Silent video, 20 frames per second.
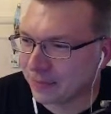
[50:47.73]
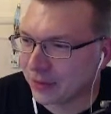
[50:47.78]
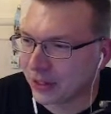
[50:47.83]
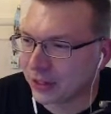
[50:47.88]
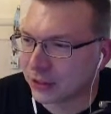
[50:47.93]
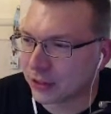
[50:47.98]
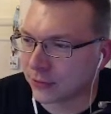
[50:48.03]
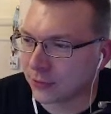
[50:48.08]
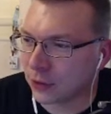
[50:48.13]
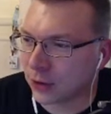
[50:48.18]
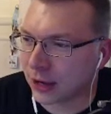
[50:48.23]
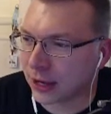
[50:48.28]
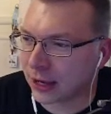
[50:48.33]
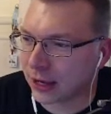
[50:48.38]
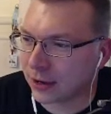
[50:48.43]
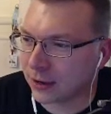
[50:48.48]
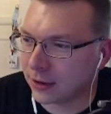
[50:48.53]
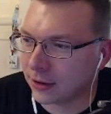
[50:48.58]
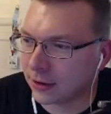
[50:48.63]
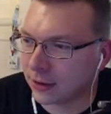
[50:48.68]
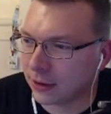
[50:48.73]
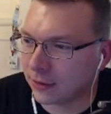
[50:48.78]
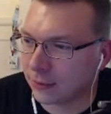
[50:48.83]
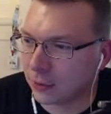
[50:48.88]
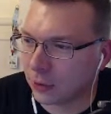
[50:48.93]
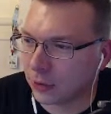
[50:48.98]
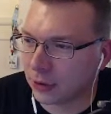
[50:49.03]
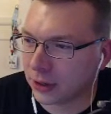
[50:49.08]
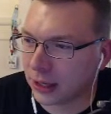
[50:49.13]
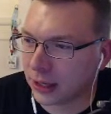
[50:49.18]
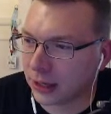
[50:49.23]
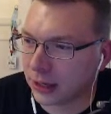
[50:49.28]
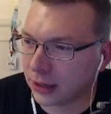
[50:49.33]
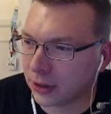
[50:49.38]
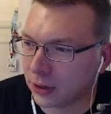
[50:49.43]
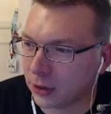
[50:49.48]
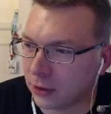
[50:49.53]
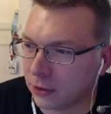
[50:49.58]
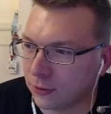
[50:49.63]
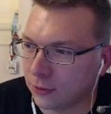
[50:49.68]
So if you are getting
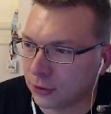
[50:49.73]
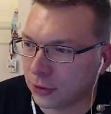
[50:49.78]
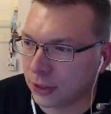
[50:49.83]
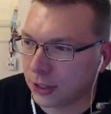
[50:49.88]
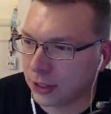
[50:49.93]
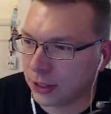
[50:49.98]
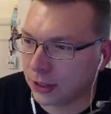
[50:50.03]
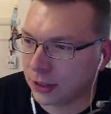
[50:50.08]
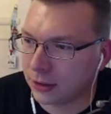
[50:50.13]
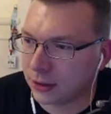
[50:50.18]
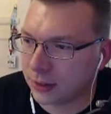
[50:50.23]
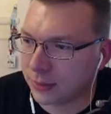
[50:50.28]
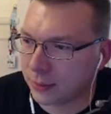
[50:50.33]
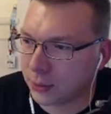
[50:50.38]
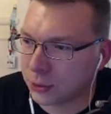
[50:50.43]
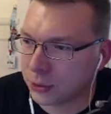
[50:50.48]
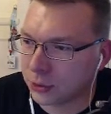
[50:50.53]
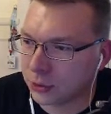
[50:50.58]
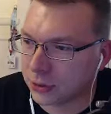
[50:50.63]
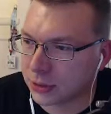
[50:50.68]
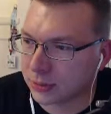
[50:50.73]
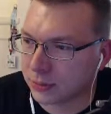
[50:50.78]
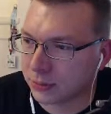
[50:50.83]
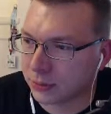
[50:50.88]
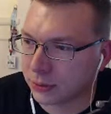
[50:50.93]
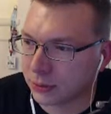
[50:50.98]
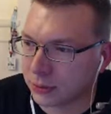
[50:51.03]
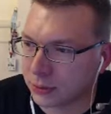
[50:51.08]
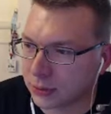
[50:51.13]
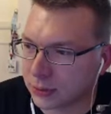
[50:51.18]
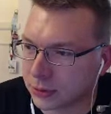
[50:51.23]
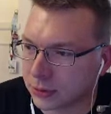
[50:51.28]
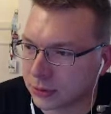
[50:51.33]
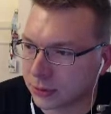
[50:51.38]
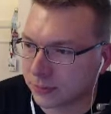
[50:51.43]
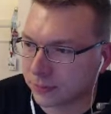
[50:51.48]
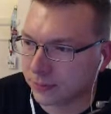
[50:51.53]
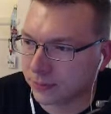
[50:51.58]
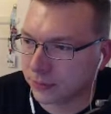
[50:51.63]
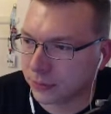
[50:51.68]
overheated temperature symbols,
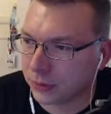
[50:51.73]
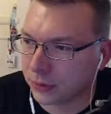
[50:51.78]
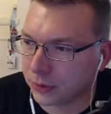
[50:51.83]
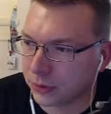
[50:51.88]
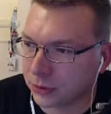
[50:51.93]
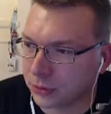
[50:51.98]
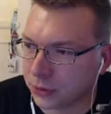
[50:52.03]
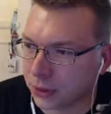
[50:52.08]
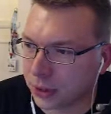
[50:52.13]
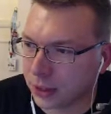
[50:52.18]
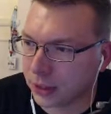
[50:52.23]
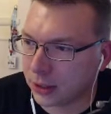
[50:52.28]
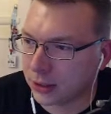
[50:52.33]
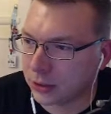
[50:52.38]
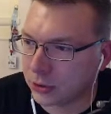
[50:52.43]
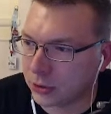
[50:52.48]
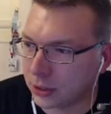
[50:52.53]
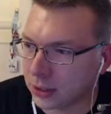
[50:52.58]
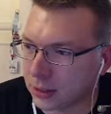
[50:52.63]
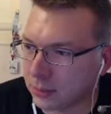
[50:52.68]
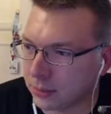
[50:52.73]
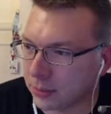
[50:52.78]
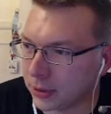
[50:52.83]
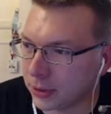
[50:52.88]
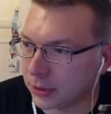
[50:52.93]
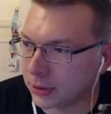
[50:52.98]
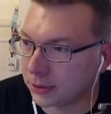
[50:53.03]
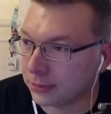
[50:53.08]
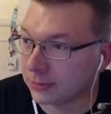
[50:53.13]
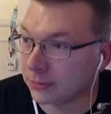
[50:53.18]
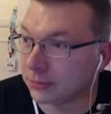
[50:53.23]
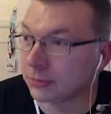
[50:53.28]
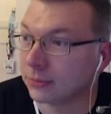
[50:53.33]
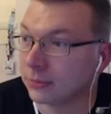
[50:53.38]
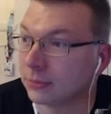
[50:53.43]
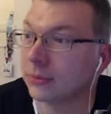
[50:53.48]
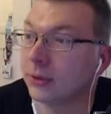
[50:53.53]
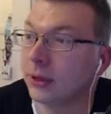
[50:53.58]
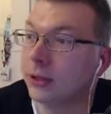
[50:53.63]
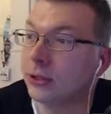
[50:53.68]
try nudging it a bit.
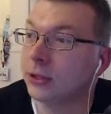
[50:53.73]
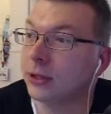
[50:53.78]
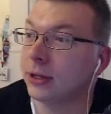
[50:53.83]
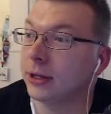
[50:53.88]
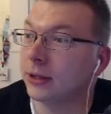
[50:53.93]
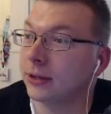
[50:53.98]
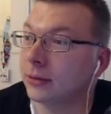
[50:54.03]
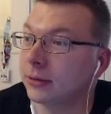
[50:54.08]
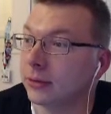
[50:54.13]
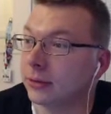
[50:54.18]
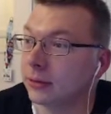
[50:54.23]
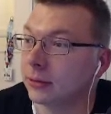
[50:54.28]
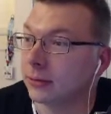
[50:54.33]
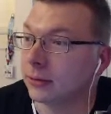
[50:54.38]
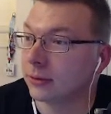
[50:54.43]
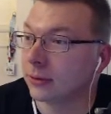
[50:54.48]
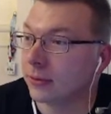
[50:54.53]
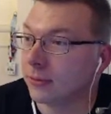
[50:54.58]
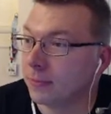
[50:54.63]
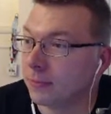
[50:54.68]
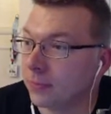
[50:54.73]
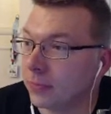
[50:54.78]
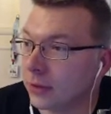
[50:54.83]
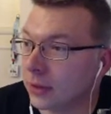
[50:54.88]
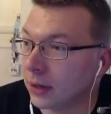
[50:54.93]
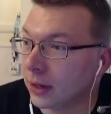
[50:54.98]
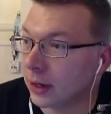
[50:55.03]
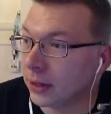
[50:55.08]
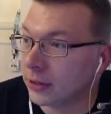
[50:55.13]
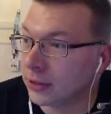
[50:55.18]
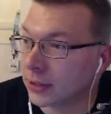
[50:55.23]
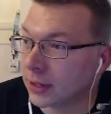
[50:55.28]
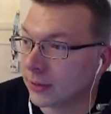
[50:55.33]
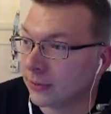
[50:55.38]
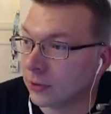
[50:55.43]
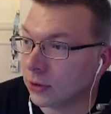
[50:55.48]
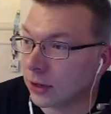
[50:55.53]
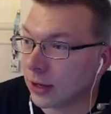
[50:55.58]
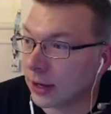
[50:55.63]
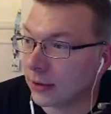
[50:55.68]
Nudging it. I
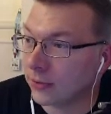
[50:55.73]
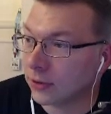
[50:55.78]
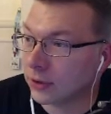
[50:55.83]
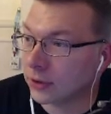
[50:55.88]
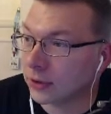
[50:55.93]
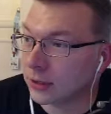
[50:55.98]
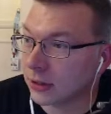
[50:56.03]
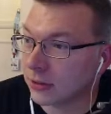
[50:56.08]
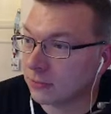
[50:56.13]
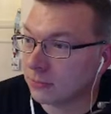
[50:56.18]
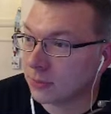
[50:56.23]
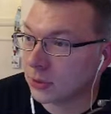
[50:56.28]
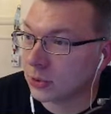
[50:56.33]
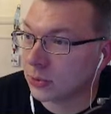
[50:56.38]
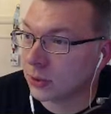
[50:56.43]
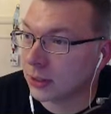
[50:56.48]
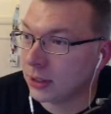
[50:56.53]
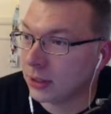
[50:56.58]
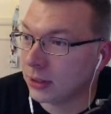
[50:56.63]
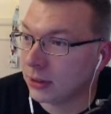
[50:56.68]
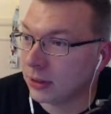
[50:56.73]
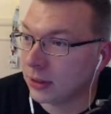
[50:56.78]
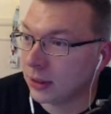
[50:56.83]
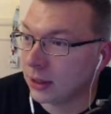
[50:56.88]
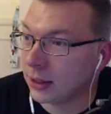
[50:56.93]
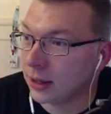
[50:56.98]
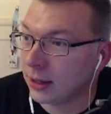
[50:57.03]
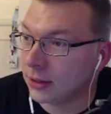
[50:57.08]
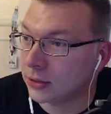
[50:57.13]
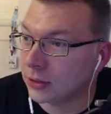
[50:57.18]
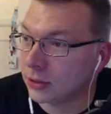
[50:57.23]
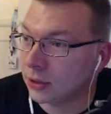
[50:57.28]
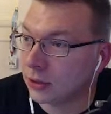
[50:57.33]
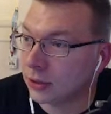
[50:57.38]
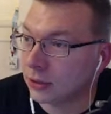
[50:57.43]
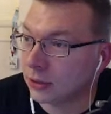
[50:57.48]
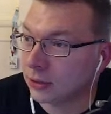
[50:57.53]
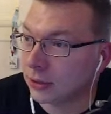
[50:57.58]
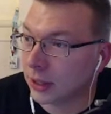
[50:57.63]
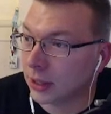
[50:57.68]
discovered having stuff between the heat
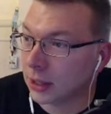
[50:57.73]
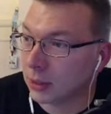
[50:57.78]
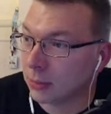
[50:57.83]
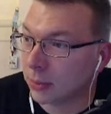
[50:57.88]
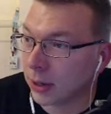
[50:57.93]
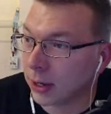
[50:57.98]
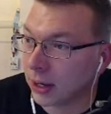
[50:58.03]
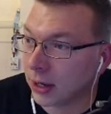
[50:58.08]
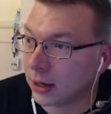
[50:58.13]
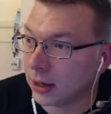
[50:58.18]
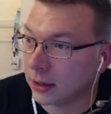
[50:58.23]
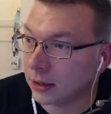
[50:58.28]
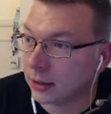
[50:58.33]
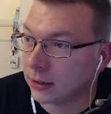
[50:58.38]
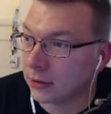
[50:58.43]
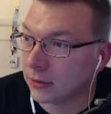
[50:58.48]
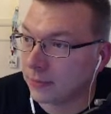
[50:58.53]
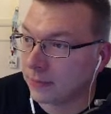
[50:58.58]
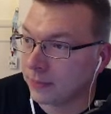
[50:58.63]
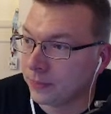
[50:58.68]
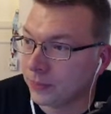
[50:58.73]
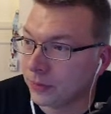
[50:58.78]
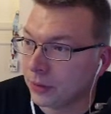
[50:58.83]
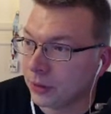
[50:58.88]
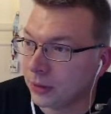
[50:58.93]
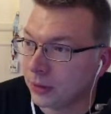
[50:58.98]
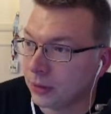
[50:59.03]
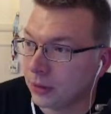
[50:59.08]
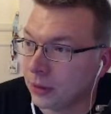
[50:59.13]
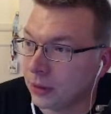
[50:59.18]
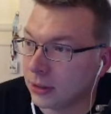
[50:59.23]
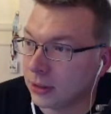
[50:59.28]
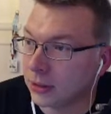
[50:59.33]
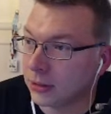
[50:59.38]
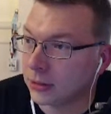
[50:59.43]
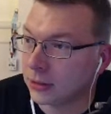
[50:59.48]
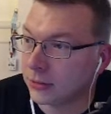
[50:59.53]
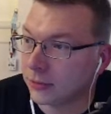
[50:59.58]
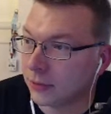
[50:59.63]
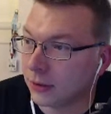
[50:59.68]
shield and the pod
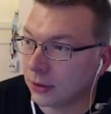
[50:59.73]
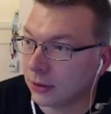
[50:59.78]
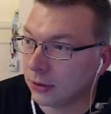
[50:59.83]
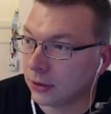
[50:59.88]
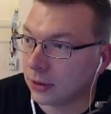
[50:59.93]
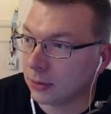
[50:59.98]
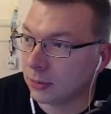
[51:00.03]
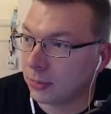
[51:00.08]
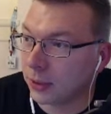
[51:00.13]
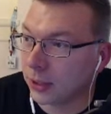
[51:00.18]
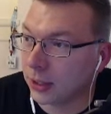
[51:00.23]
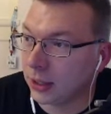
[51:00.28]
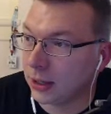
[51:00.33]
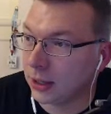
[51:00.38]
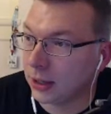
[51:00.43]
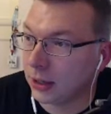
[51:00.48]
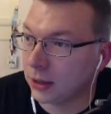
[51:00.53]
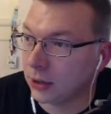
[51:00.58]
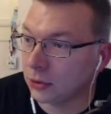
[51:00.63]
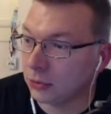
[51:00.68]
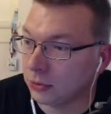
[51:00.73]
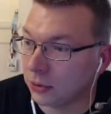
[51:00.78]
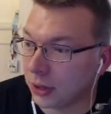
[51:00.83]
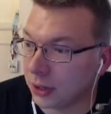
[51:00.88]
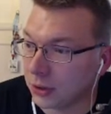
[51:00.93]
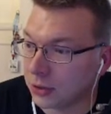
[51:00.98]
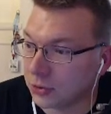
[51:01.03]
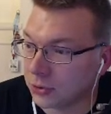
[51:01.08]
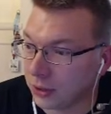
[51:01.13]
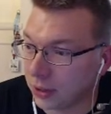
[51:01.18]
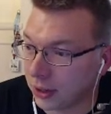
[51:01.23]
is very picky on your re-entry